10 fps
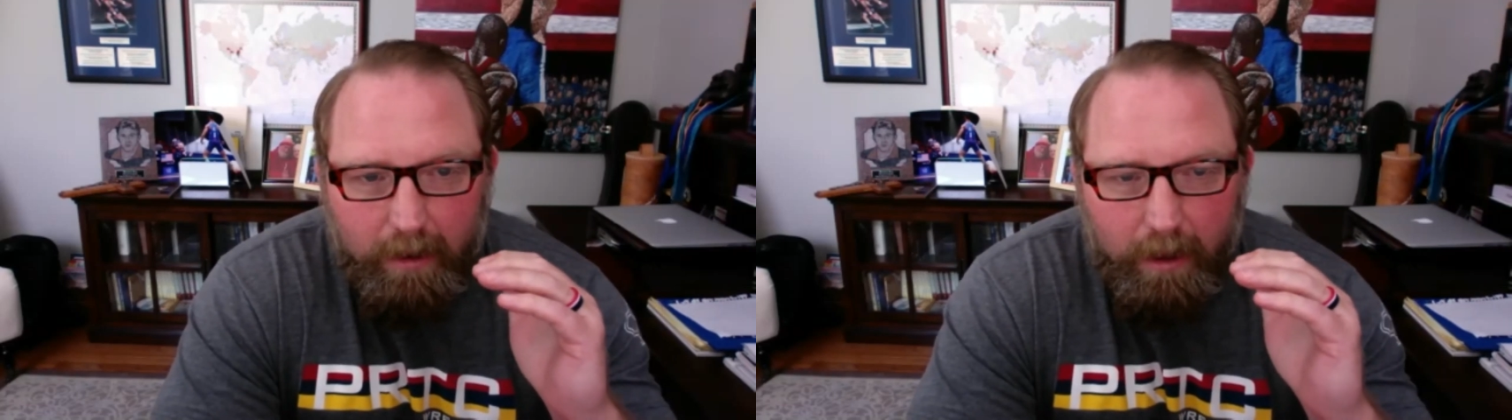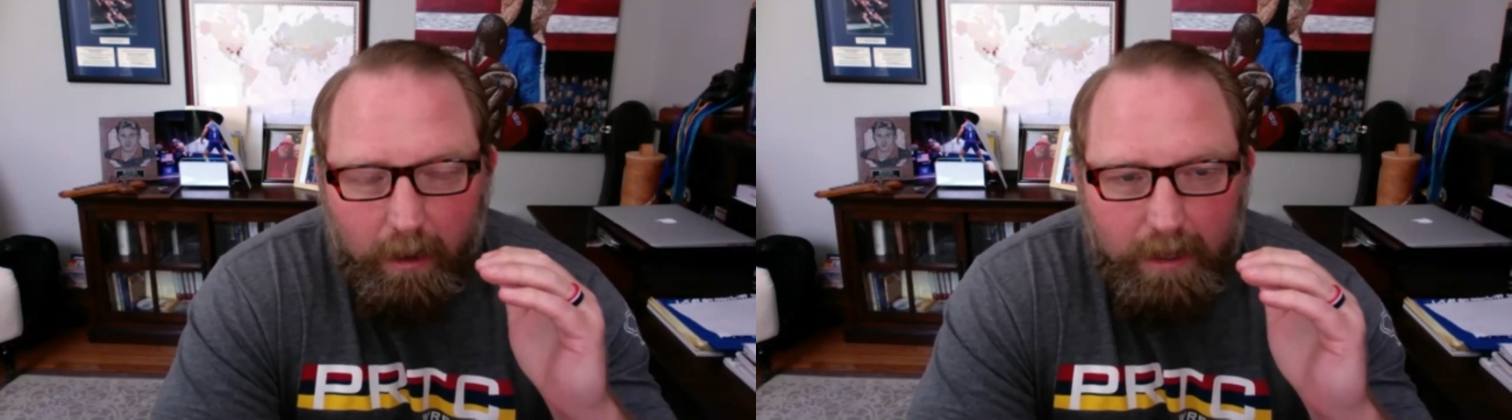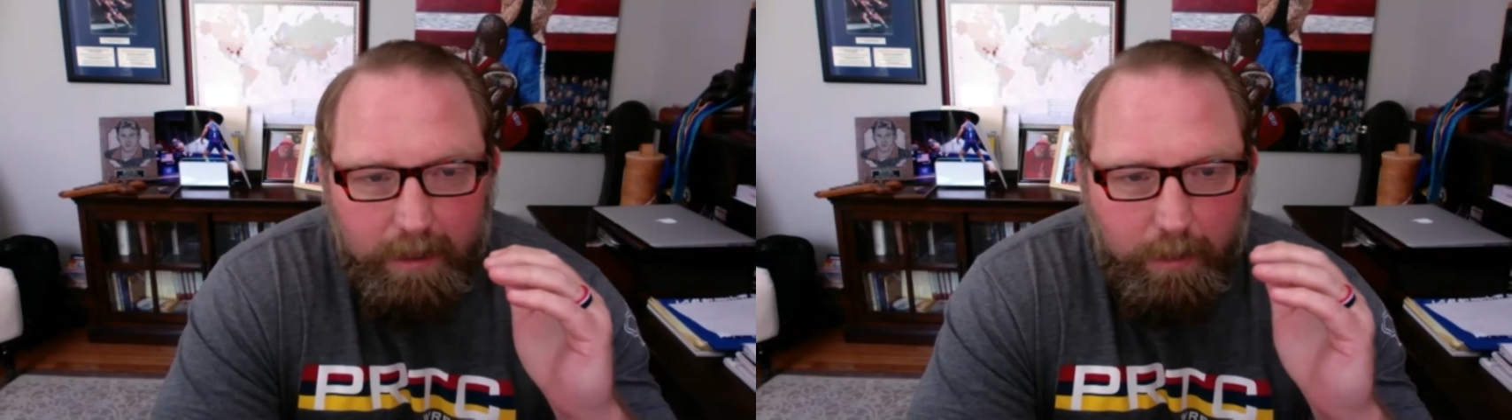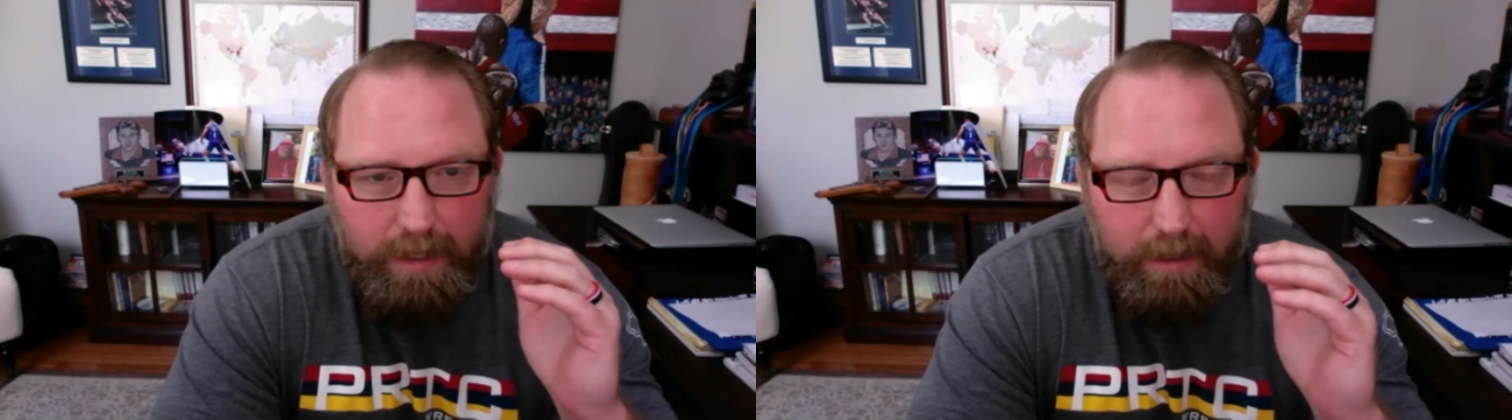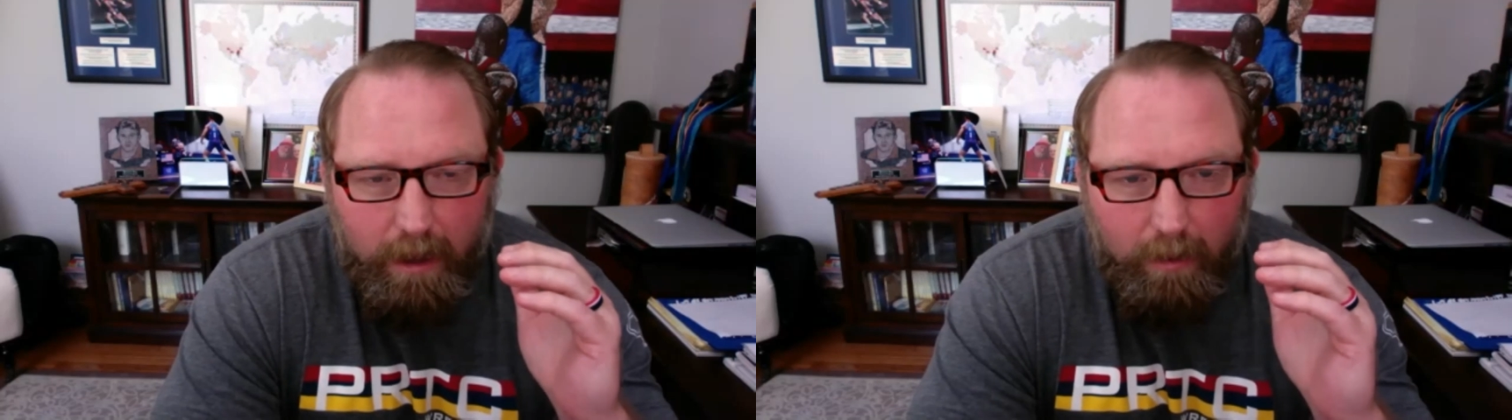Colorado
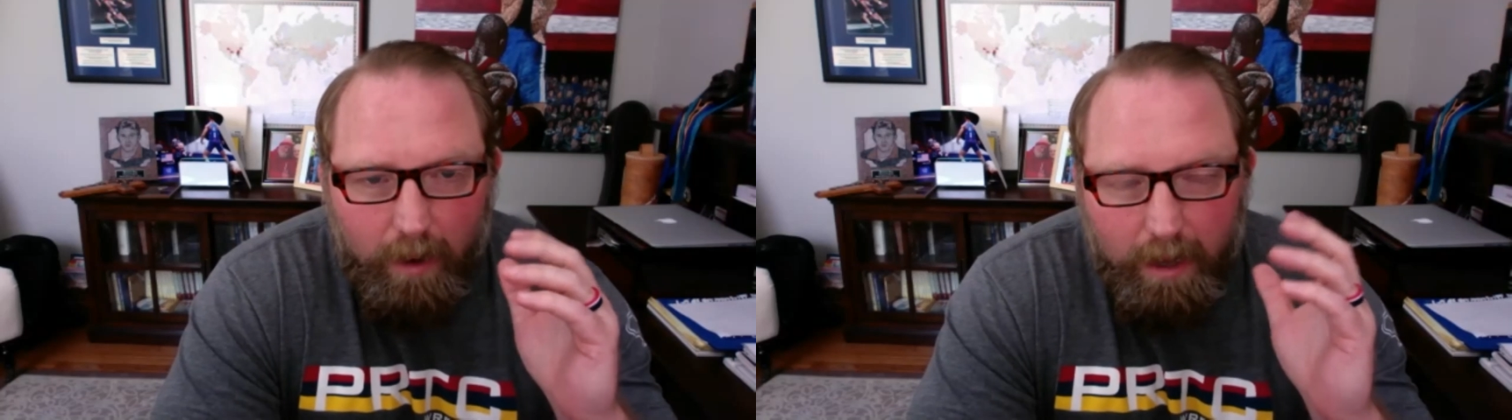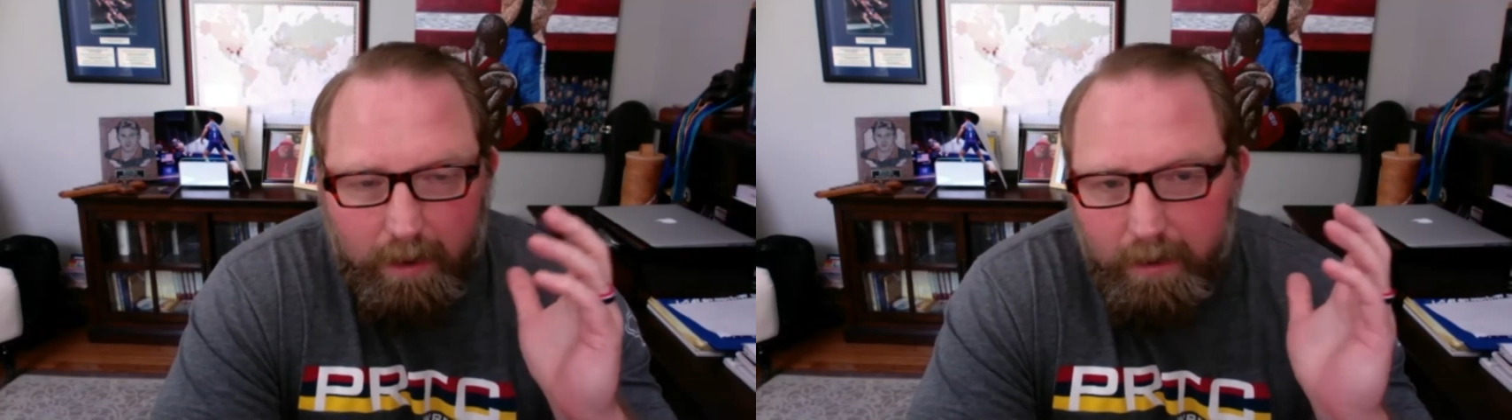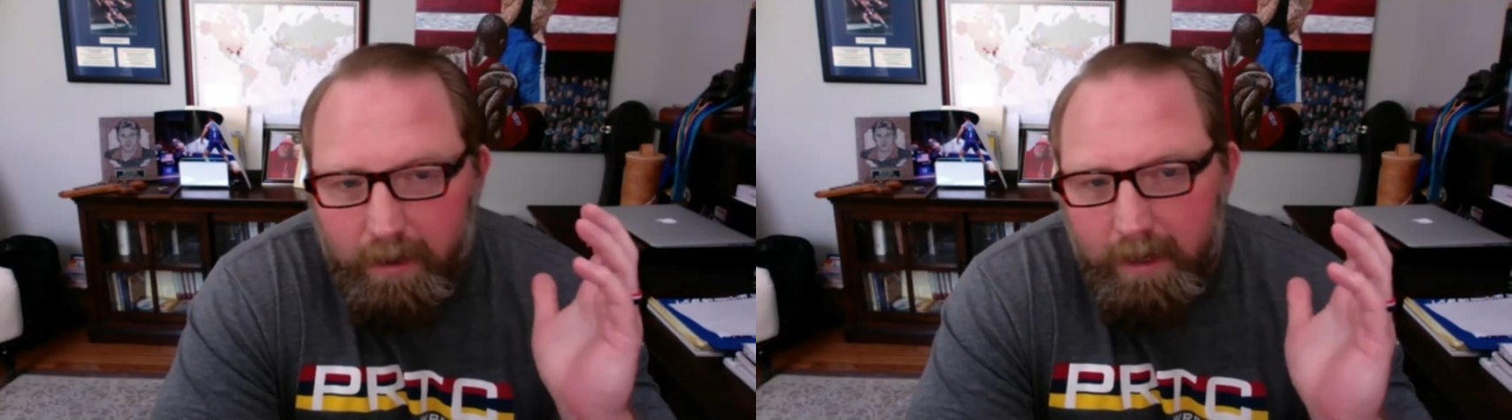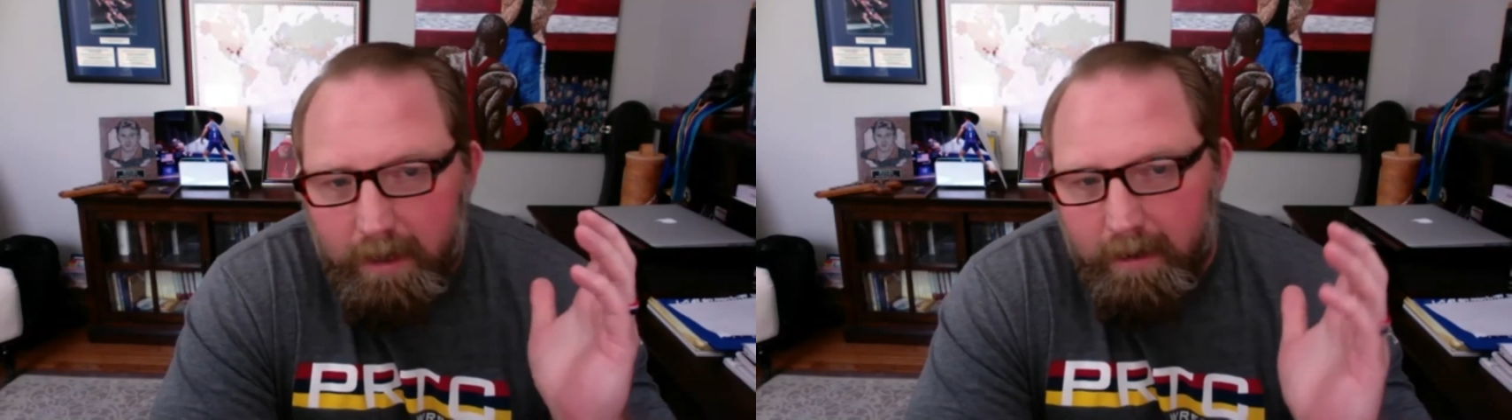Springs, Colorado,